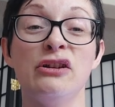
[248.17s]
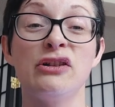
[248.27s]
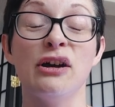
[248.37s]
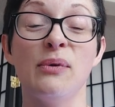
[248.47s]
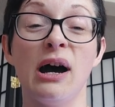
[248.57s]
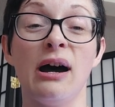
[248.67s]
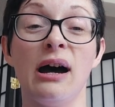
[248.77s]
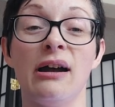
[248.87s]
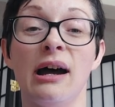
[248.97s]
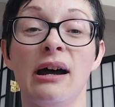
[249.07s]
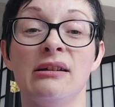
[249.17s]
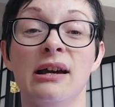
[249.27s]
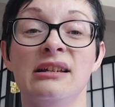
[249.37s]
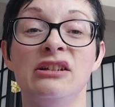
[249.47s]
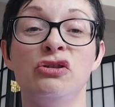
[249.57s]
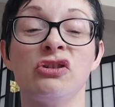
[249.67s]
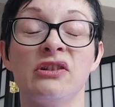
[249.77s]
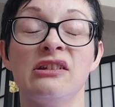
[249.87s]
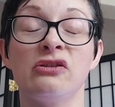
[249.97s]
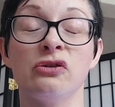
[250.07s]
So I, I, and it
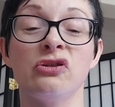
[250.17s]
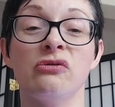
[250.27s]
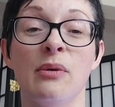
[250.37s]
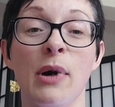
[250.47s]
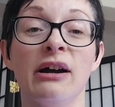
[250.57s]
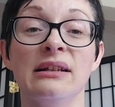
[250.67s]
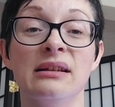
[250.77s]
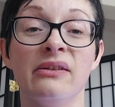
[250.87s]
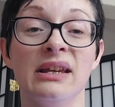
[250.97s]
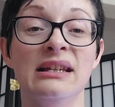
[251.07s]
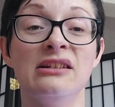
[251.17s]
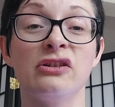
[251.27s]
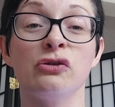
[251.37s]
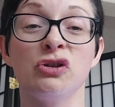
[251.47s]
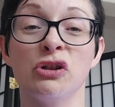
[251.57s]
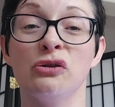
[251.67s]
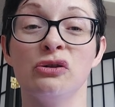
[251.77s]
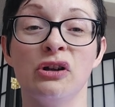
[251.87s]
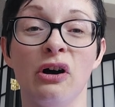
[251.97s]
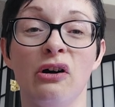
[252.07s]
just is such a reminder that he's such a
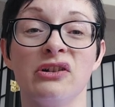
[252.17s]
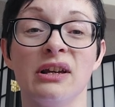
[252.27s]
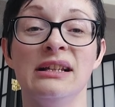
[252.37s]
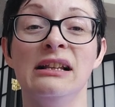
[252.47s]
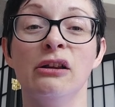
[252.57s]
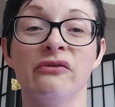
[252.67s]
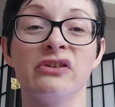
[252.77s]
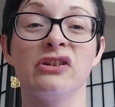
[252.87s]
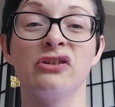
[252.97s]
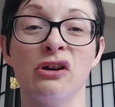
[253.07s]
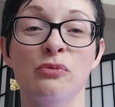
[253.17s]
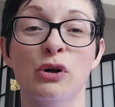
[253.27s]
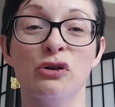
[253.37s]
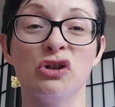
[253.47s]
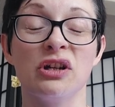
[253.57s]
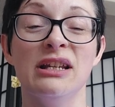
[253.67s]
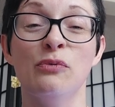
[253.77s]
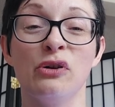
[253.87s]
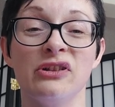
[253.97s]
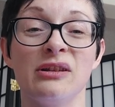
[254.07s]
good God, and he loves us so much, and he
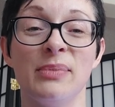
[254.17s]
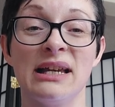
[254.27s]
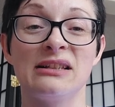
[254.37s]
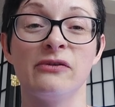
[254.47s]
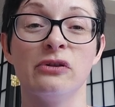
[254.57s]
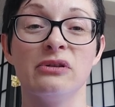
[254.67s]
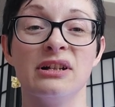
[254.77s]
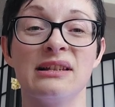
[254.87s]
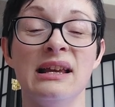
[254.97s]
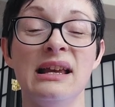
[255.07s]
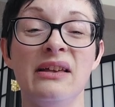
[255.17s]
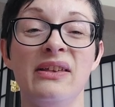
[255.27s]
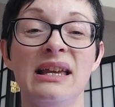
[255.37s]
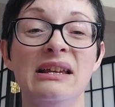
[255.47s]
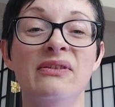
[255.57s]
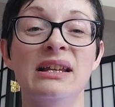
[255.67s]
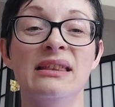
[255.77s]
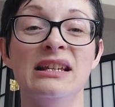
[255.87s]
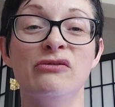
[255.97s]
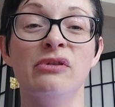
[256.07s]
wants the best for us, that even
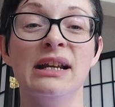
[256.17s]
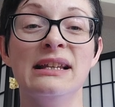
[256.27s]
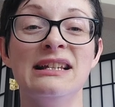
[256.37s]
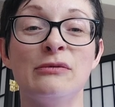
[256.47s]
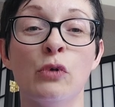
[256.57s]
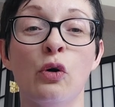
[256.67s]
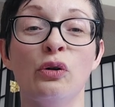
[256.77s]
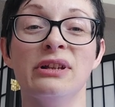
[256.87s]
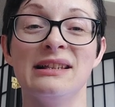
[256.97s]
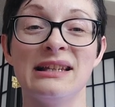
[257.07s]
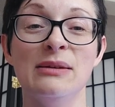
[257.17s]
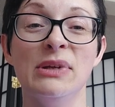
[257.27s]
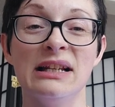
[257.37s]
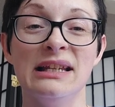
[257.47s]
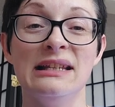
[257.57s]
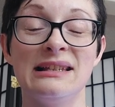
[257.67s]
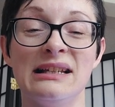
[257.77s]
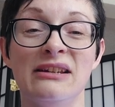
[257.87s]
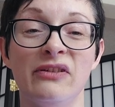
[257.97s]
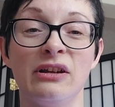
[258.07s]
in these really small and seemingly
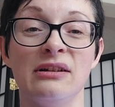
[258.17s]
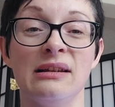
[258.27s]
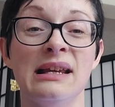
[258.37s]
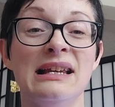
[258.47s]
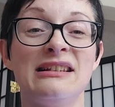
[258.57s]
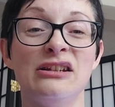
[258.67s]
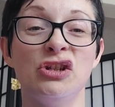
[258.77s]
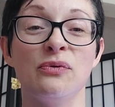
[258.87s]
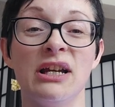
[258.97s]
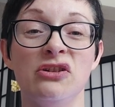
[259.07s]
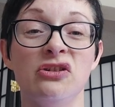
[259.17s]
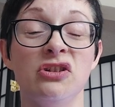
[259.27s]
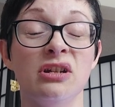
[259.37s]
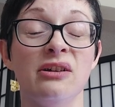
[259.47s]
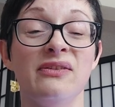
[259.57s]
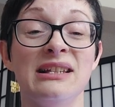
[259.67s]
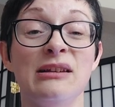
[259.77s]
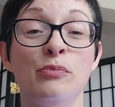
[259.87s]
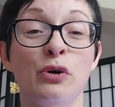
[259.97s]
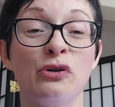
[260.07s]
insignificant situations, you know, if it's
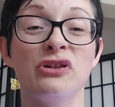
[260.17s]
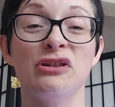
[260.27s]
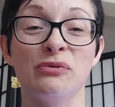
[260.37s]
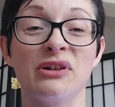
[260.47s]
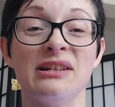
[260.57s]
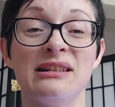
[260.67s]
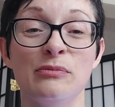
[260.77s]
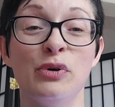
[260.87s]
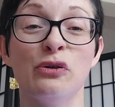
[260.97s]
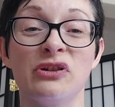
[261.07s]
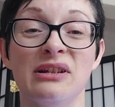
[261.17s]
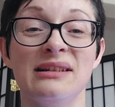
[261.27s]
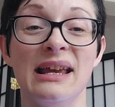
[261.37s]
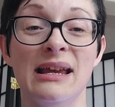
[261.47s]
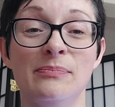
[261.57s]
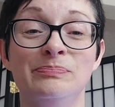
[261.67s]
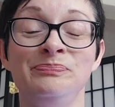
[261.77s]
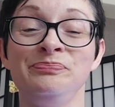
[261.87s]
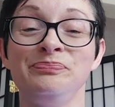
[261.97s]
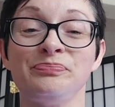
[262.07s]
important to us, it's important to him.
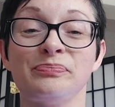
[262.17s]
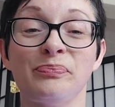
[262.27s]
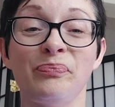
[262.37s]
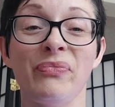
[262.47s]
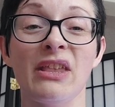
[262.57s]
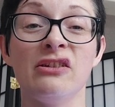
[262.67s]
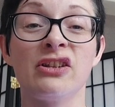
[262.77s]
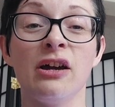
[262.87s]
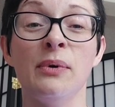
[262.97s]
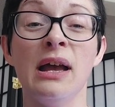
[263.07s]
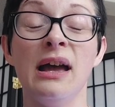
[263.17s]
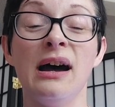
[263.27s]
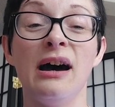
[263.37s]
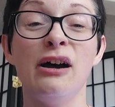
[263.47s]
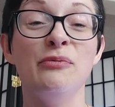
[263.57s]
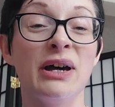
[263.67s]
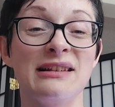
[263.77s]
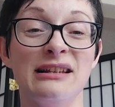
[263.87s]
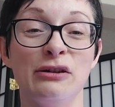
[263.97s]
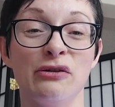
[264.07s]
So I hope
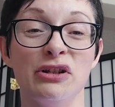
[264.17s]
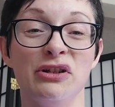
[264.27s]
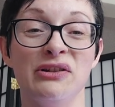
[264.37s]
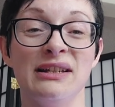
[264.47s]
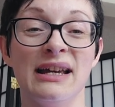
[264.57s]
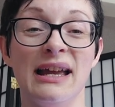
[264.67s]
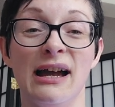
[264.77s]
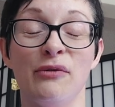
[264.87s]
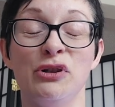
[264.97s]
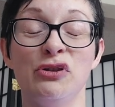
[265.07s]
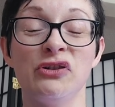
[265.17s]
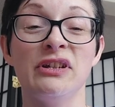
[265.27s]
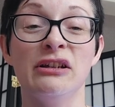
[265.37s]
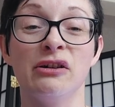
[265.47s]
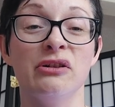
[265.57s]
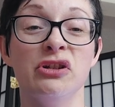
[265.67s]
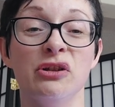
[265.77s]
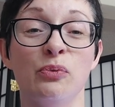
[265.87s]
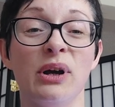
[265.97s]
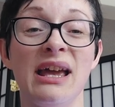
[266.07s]
that's encouraged you today. I would just encourage
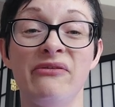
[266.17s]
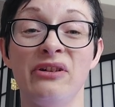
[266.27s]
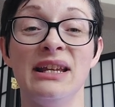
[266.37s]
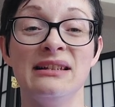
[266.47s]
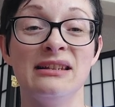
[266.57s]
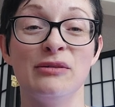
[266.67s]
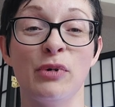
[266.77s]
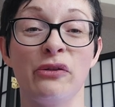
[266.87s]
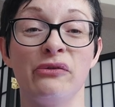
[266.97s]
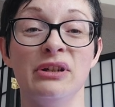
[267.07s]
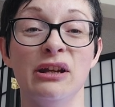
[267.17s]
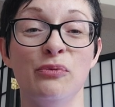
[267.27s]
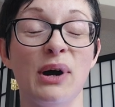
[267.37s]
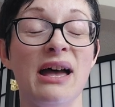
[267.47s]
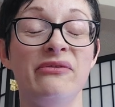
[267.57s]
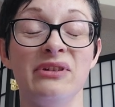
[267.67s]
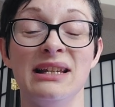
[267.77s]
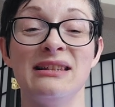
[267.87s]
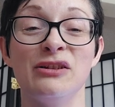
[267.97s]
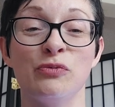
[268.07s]
you, whatever it is that's bothering you, whatever
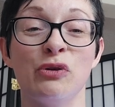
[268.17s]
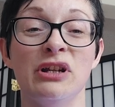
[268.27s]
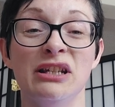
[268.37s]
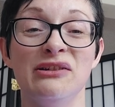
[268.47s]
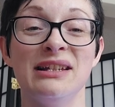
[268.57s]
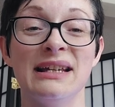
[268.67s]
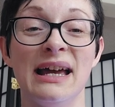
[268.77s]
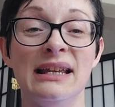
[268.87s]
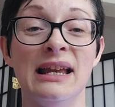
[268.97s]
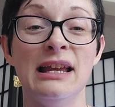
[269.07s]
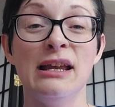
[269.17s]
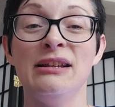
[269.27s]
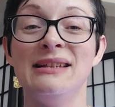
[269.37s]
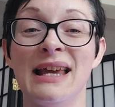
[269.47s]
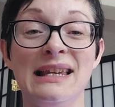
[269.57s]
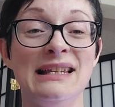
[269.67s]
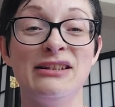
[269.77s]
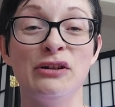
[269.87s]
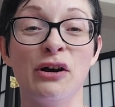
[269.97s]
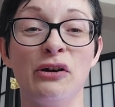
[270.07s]
it is that's worrying you today, take it
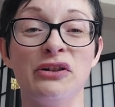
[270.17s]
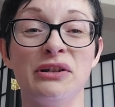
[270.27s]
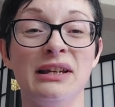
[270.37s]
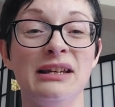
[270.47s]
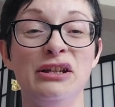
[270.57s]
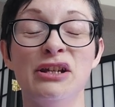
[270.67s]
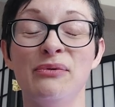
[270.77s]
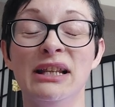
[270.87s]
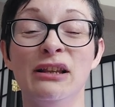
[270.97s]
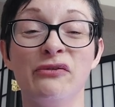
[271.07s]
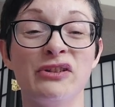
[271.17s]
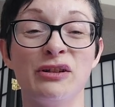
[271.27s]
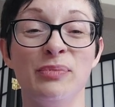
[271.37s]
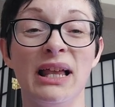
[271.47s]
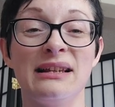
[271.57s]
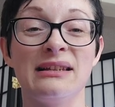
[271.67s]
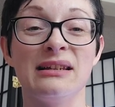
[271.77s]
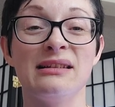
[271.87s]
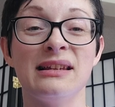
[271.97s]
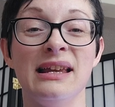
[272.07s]
to God. You know, he loves to bless
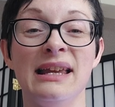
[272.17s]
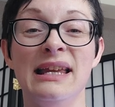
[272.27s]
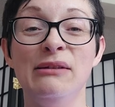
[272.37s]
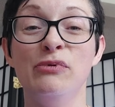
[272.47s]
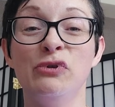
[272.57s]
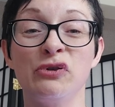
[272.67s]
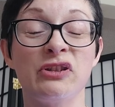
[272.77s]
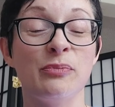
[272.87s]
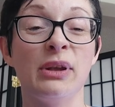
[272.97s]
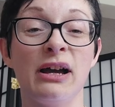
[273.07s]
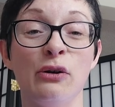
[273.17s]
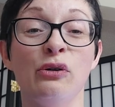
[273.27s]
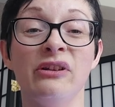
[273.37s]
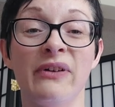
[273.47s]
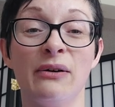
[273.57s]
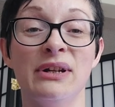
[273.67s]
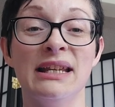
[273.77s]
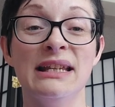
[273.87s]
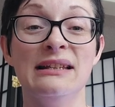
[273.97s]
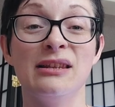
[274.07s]
us. He does supply all of our
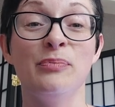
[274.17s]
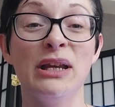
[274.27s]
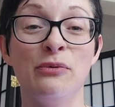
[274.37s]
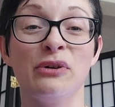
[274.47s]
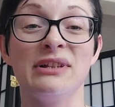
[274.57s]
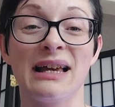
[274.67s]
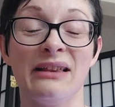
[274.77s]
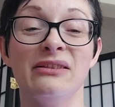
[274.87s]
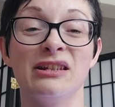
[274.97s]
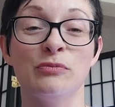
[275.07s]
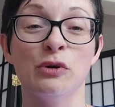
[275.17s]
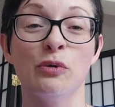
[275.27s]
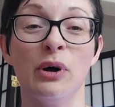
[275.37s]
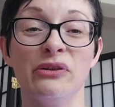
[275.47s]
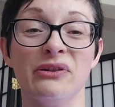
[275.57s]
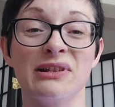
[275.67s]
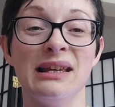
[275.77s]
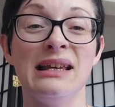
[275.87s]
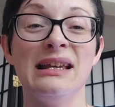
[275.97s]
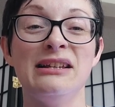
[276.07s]
needs, the big ones and the small ones.
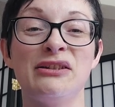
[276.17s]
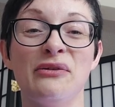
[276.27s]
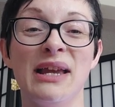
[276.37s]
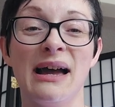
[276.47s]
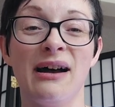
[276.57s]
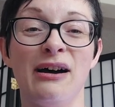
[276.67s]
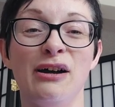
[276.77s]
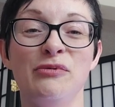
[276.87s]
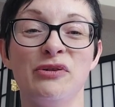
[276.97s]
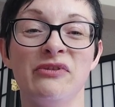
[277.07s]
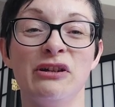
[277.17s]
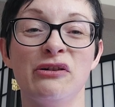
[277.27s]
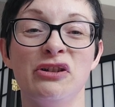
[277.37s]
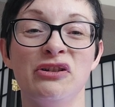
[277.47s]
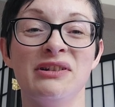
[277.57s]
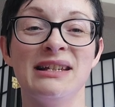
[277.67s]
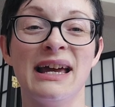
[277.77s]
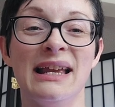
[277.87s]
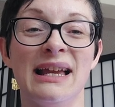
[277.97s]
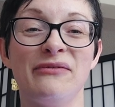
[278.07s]
So yeah, I hope to encourage you
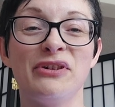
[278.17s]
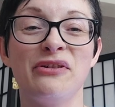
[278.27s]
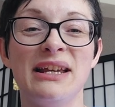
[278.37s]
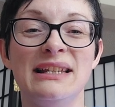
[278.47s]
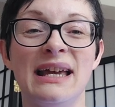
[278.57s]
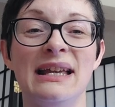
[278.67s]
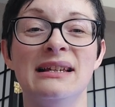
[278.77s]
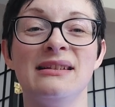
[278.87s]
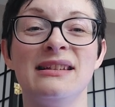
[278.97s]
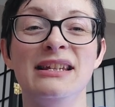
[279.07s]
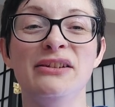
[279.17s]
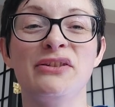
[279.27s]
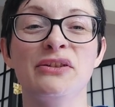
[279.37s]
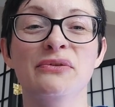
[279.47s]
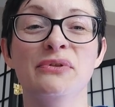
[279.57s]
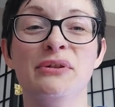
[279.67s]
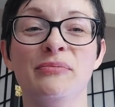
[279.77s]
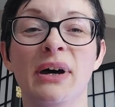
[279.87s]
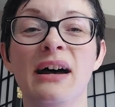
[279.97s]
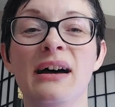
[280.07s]
today. Have a great day. See you soon.
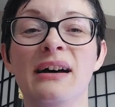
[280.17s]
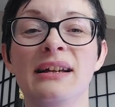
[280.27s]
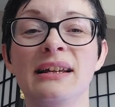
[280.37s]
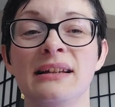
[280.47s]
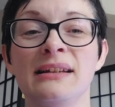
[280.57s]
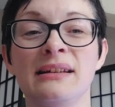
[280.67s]
Bye.